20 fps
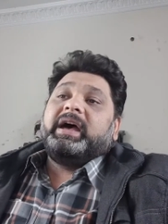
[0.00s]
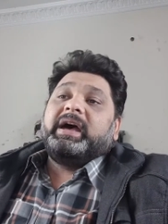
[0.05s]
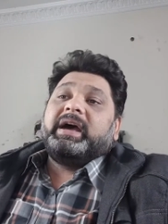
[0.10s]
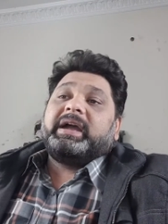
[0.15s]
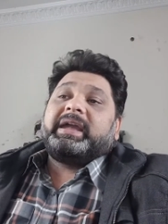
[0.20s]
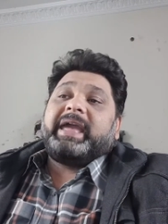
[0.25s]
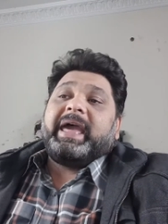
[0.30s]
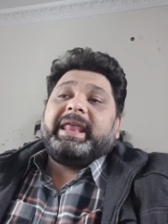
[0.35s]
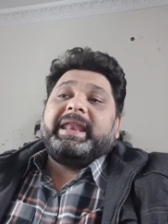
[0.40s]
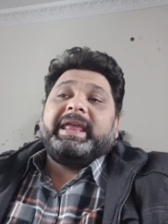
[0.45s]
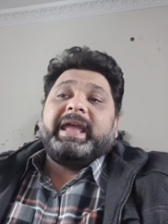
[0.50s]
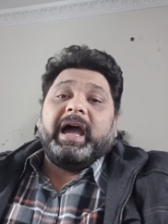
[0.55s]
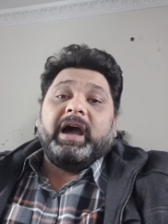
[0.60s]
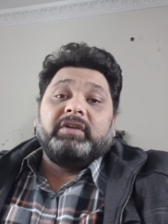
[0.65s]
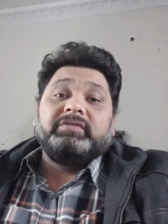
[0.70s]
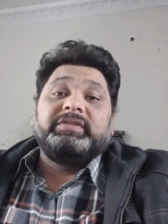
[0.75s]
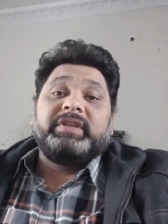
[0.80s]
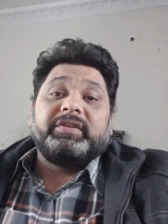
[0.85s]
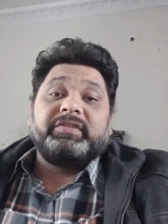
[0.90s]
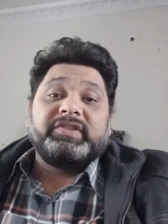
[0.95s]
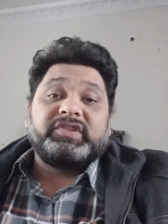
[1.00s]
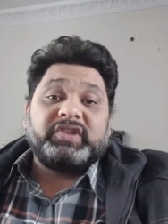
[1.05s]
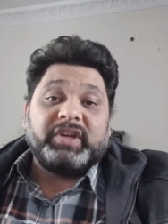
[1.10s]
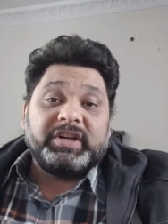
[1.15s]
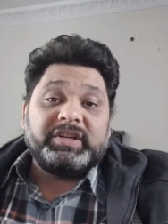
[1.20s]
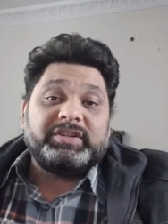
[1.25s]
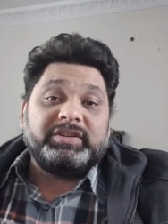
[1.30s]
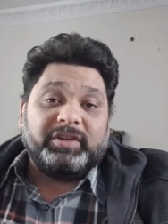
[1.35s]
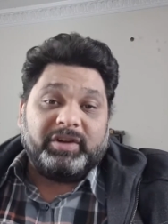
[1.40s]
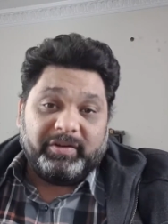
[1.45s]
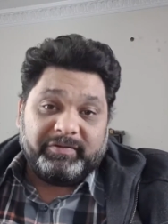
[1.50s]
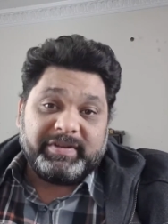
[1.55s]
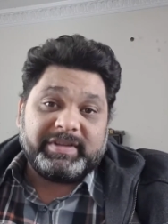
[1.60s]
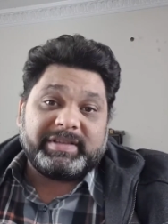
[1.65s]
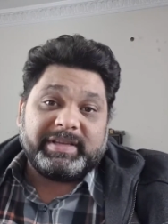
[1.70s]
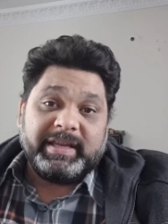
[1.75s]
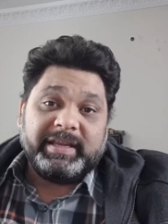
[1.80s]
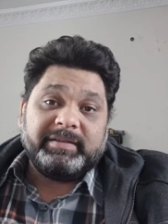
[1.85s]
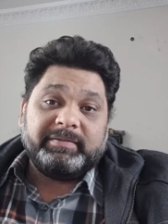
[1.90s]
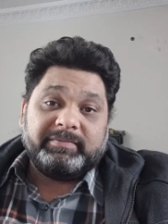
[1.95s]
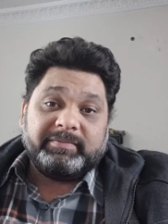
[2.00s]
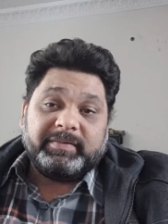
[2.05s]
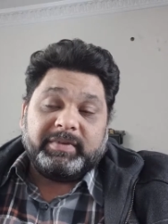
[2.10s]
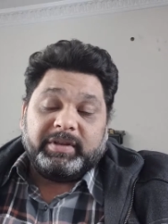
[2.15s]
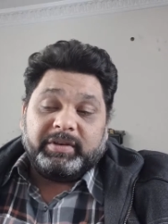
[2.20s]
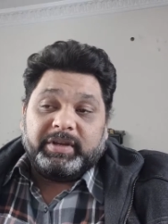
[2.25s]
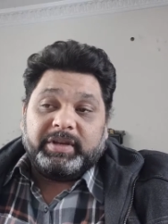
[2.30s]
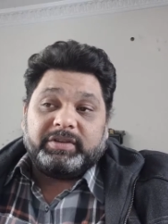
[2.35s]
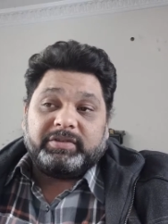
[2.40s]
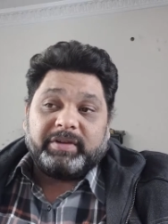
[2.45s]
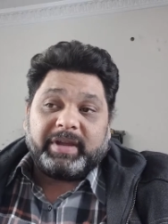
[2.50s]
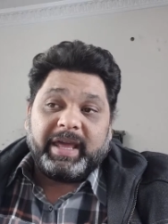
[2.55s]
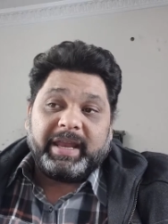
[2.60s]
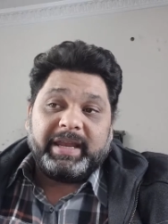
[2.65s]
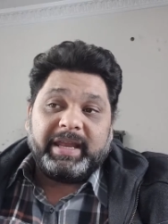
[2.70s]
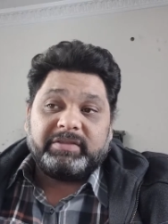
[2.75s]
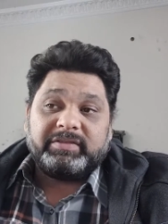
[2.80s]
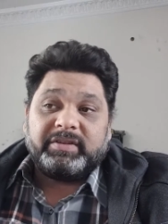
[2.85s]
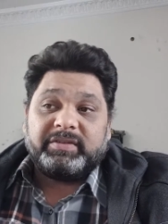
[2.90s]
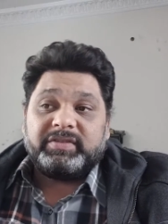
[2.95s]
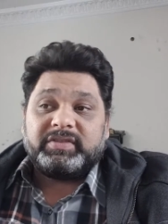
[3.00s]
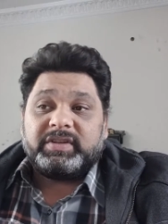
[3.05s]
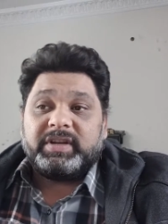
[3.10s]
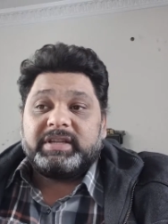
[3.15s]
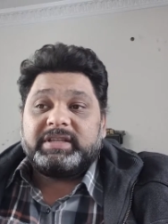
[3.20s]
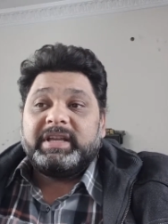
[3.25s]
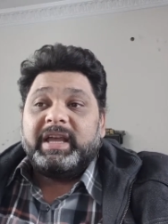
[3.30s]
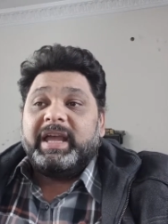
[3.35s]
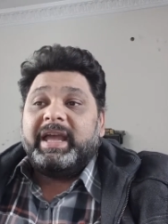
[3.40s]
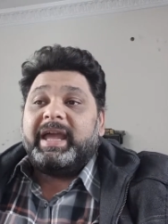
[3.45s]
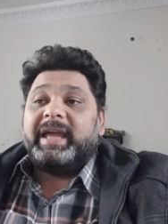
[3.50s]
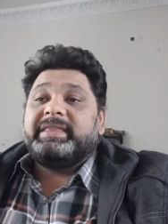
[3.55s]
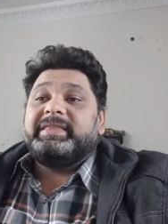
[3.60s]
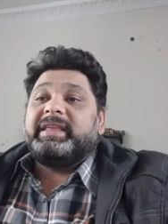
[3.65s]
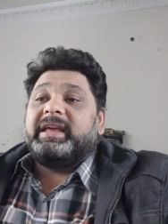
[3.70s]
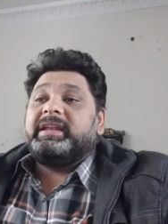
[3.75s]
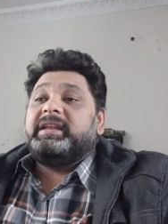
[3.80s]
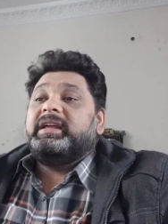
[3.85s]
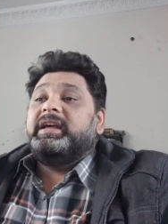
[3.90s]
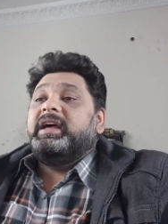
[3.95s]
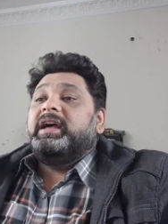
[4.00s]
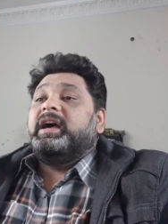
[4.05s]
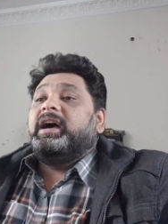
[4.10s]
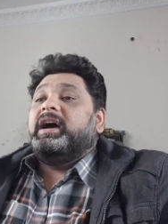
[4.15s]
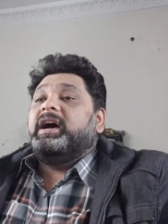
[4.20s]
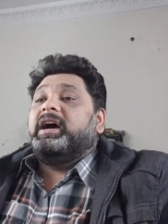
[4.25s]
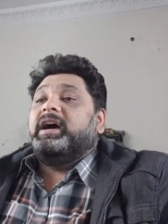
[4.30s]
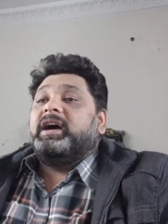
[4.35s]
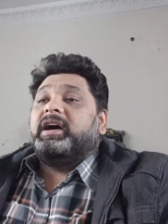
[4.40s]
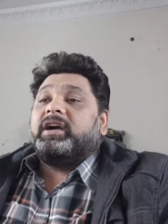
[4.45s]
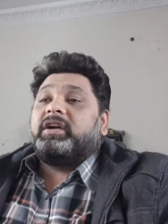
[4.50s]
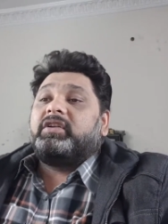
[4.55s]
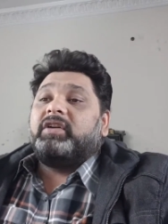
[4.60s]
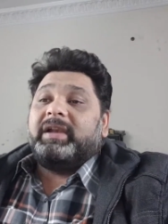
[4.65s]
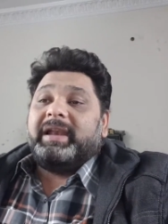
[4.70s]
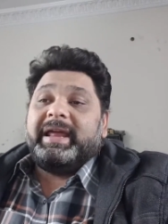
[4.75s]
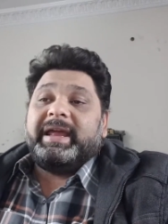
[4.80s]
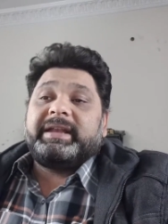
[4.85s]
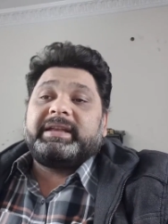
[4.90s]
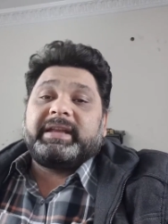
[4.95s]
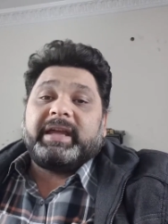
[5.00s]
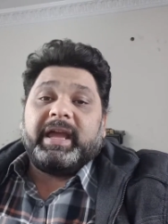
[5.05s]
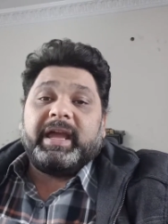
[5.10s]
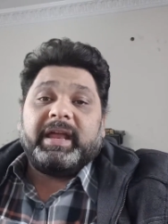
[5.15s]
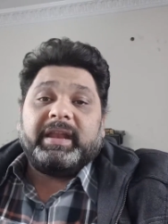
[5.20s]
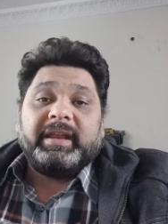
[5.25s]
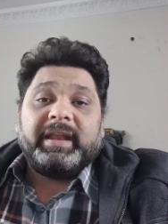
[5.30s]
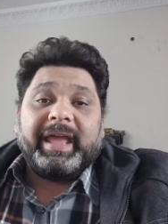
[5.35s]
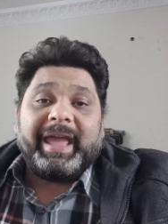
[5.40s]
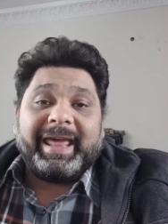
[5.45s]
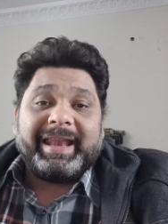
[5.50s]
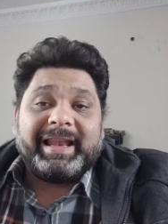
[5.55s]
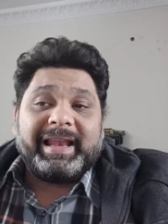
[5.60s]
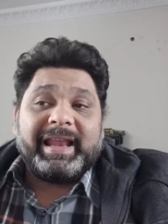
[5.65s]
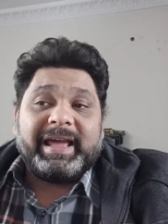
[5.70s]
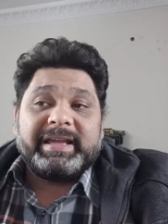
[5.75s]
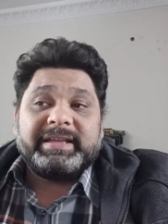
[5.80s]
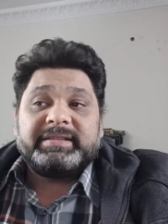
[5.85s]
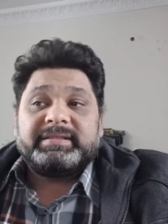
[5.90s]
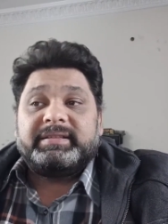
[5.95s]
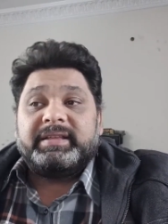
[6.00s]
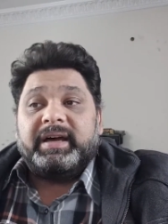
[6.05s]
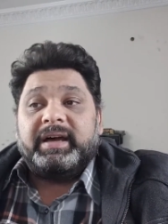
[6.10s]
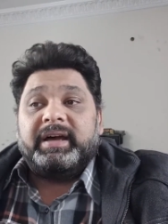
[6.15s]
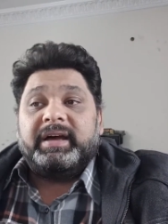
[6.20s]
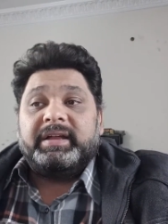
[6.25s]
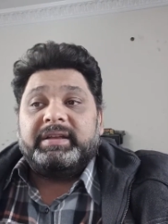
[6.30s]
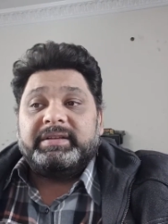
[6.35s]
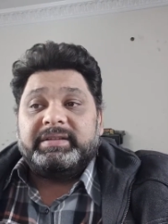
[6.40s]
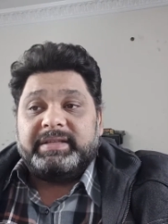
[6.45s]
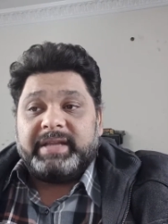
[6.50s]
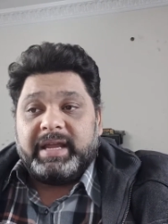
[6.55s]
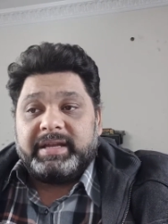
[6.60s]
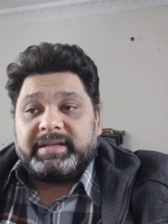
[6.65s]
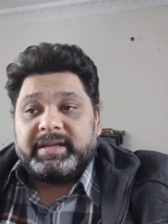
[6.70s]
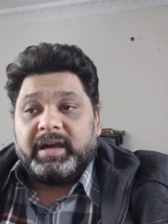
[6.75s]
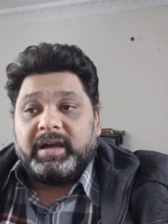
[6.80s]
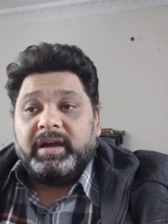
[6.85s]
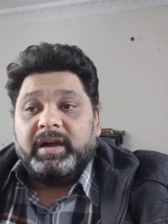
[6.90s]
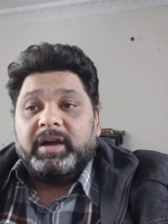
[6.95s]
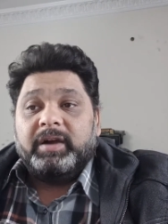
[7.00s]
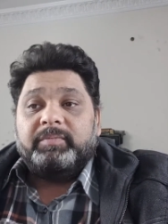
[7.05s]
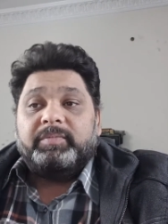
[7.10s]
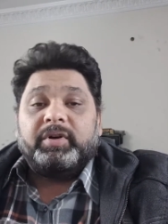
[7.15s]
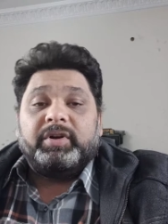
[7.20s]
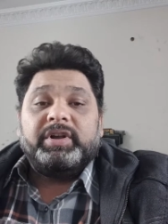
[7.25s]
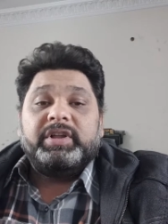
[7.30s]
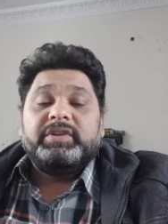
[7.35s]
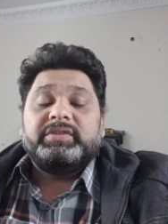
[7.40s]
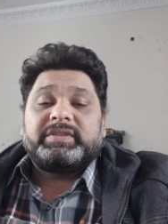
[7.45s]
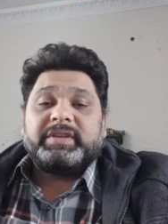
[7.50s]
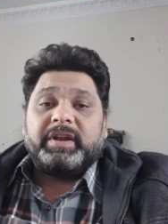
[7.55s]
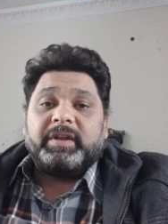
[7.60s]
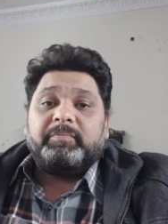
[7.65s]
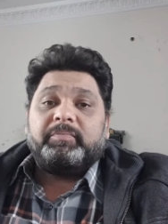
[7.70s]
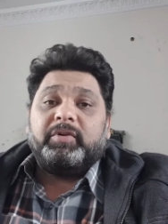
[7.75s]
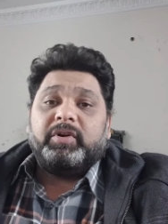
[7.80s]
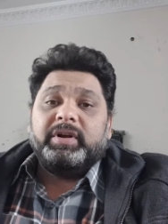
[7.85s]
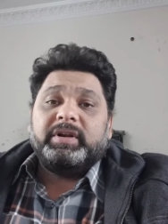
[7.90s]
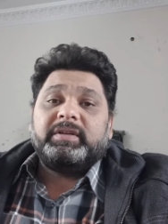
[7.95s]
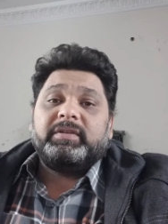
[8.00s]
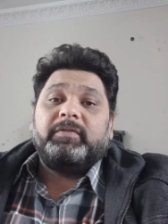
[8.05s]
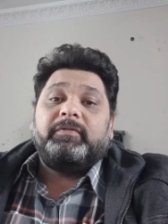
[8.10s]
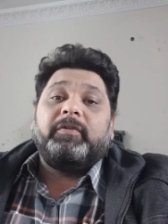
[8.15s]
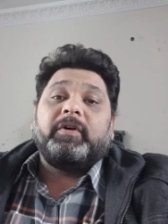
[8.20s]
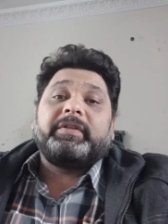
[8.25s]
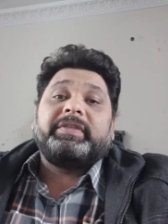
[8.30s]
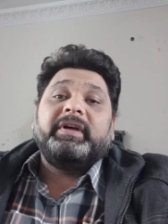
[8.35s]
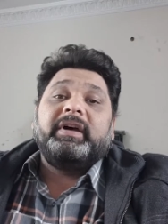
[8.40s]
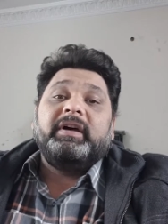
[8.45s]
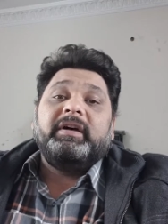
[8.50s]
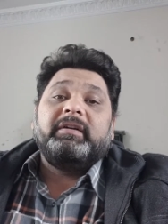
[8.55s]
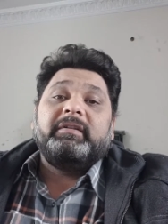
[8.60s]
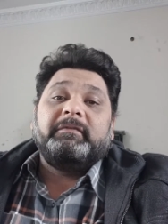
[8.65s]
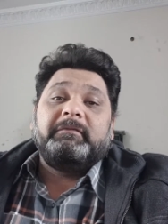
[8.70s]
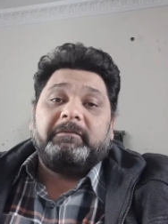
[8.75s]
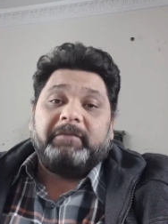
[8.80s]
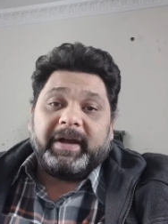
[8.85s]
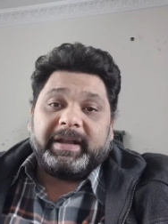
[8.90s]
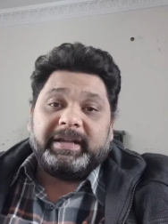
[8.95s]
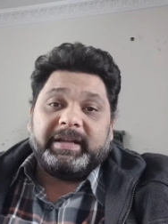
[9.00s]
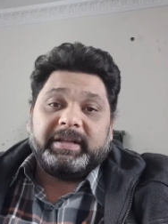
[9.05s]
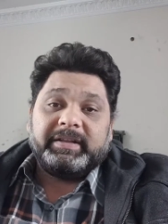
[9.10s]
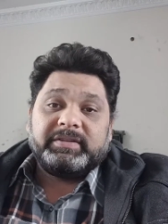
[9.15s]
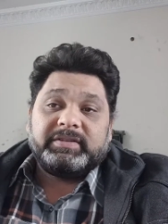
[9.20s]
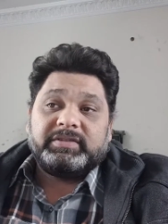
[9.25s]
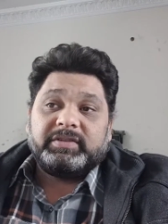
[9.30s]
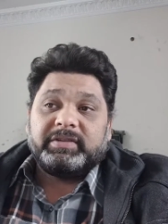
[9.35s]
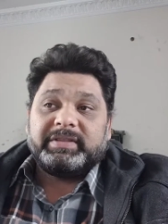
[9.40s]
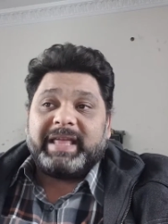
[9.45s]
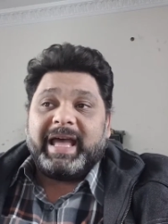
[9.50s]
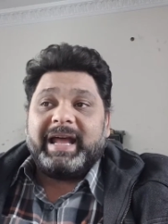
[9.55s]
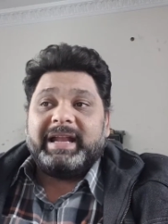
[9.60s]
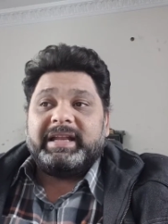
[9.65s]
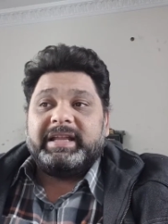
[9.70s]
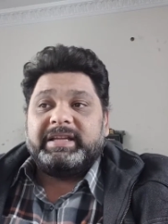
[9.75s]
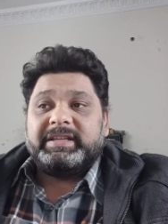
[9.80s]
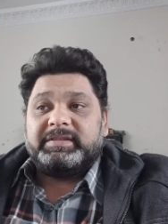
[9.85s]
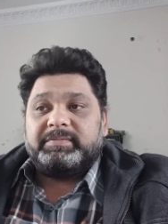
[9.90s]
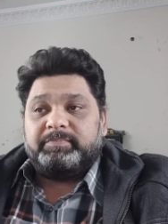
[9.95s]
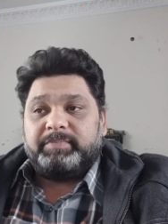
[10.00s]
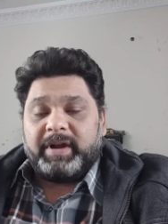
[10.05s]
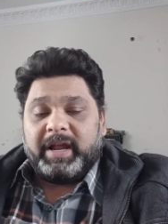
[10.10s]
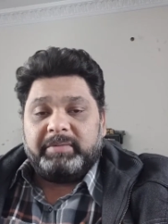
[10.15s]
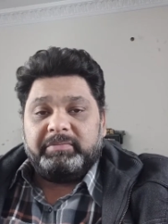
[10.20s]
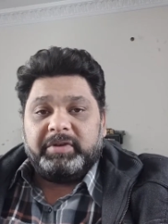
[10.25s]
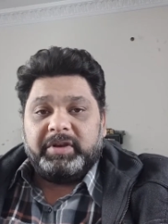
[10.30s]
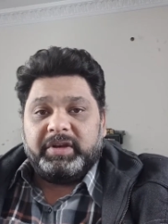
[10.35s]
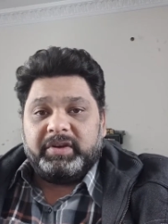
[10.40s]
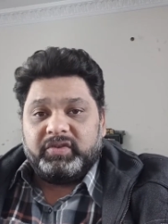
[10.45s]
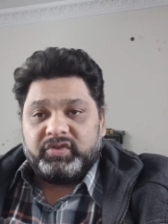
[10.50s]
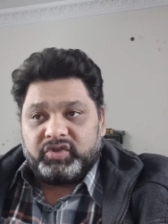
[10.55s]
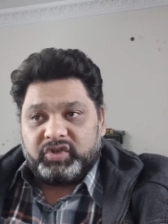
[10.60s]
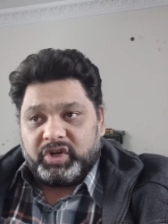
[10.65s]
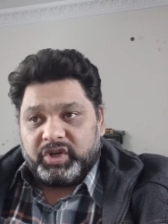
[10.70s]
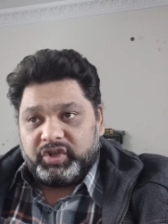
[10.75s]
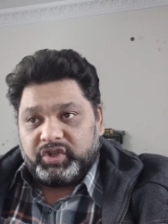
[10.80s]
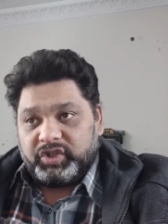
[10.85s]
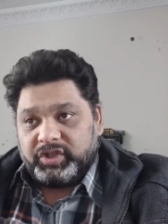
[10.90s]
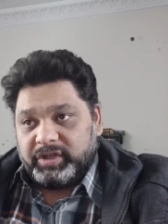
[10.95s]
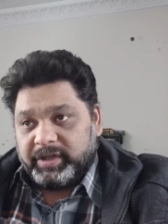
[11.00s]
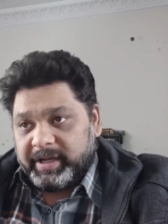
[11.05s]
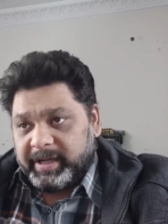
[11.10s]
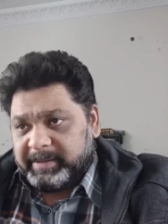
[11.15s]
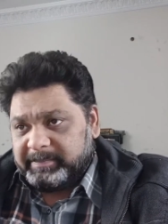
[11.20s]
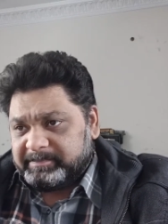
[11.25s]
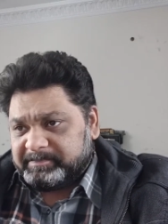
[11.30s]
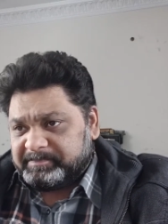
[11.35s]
Carry out the research. Obviously, you need to carry out the research, and then collate and analyze the data. Produce a report for the findings. So that is primary research. Okay.